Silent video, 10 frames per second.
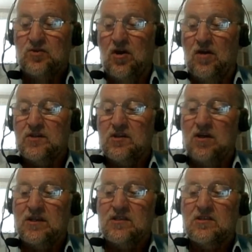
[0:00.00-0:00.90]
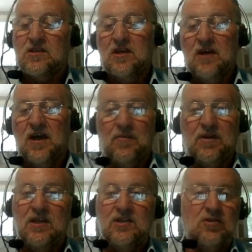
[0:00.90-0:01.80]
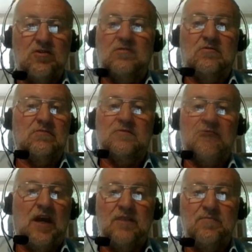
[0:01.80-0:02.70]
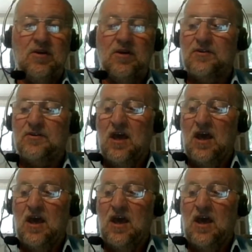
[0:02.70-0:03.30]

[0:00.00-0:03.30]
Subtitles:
driver's license and we need your date of birth,